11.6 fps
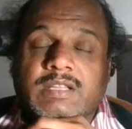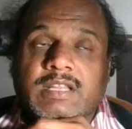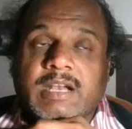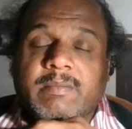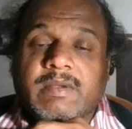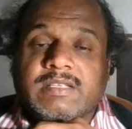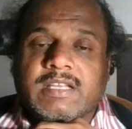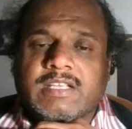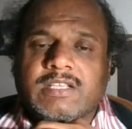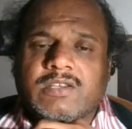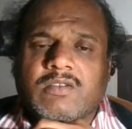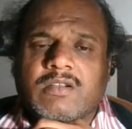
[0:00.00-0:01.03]
that person
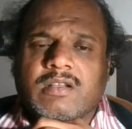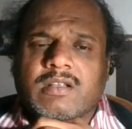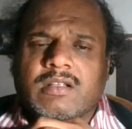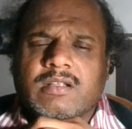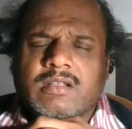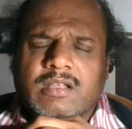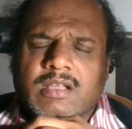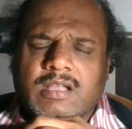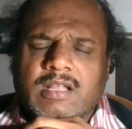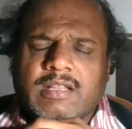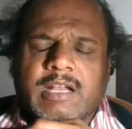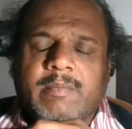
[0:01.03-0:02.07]
is no
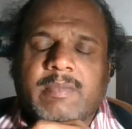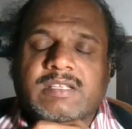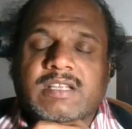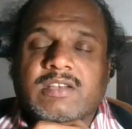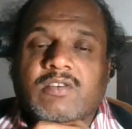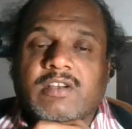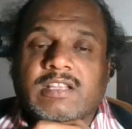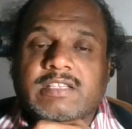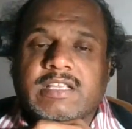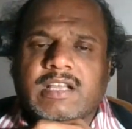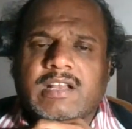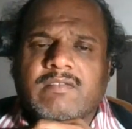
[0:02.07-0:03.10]
that person not a
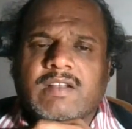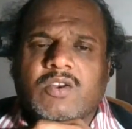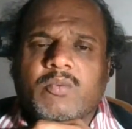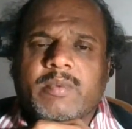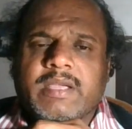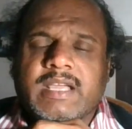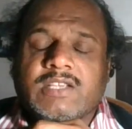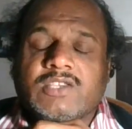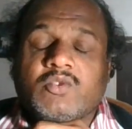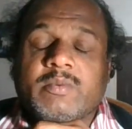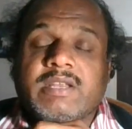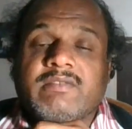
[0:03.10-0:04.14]
single 1 rupee has
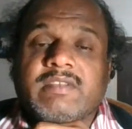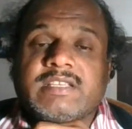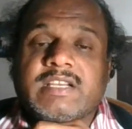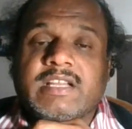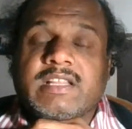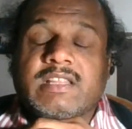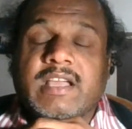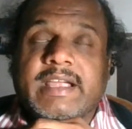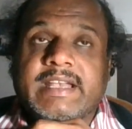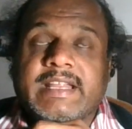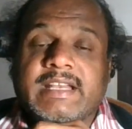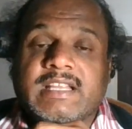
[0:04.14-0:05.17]
to be invested in the
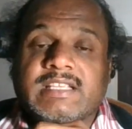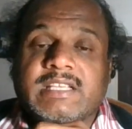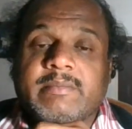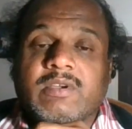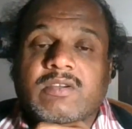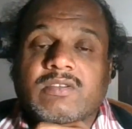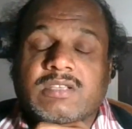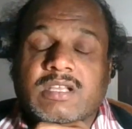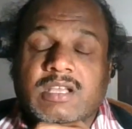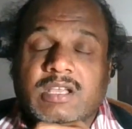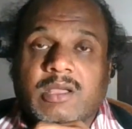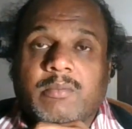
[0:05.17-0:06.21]
IT industry,
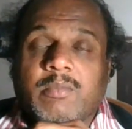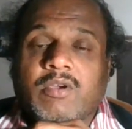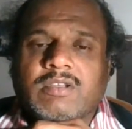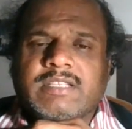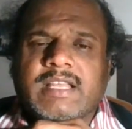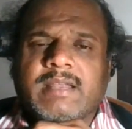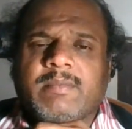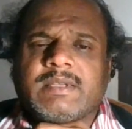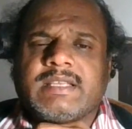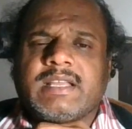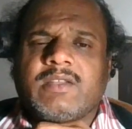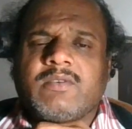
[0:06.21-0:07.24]
because there
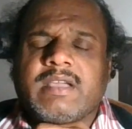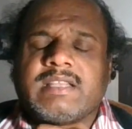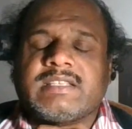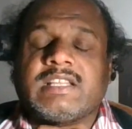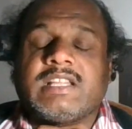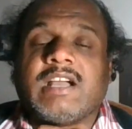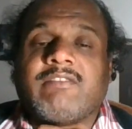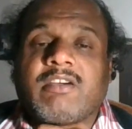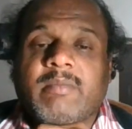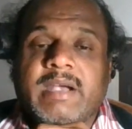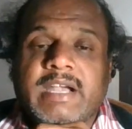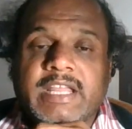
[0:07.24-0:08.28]
basically you can say the
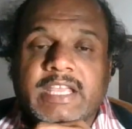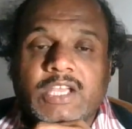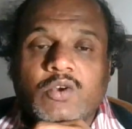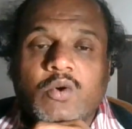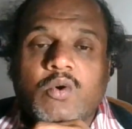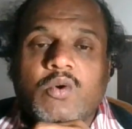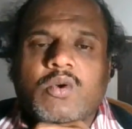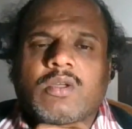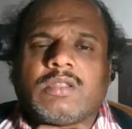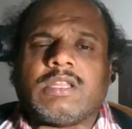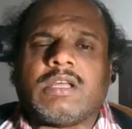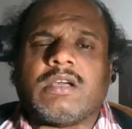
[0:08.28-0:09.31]
government ego,
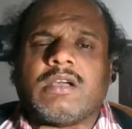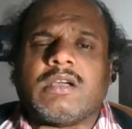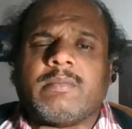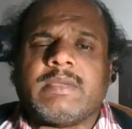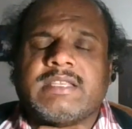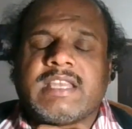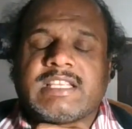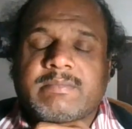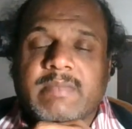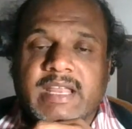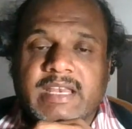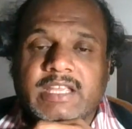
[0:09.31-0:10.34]
the
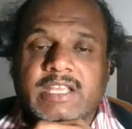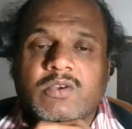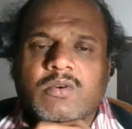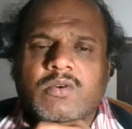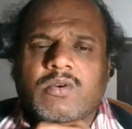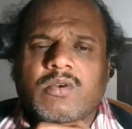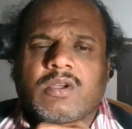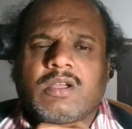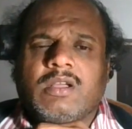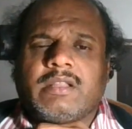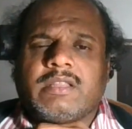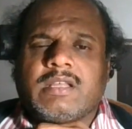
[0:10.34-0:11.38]
businessman ego,
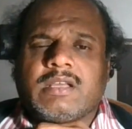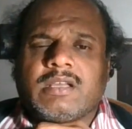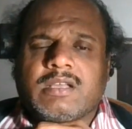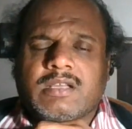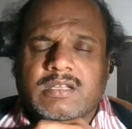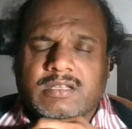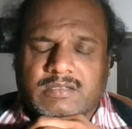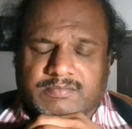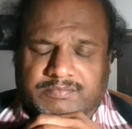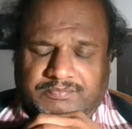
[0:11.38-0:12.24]
the